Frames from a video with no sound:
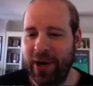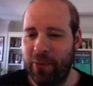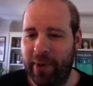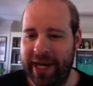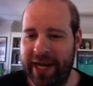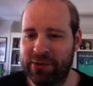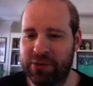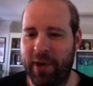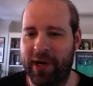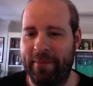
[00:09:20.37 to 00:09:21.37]
when he was
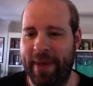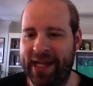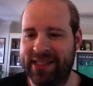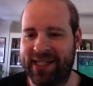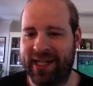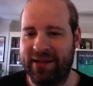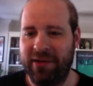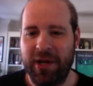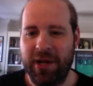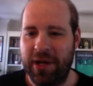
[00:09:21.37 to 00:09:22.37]
wearing a mask,
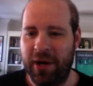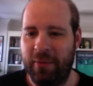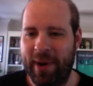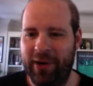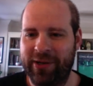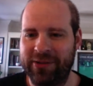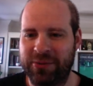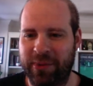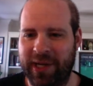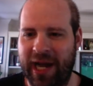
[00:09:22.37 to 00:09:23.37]
Americans
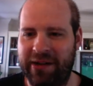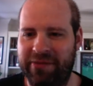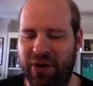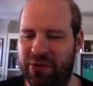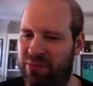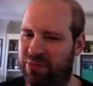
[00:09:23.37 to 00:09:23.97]
were kind of going,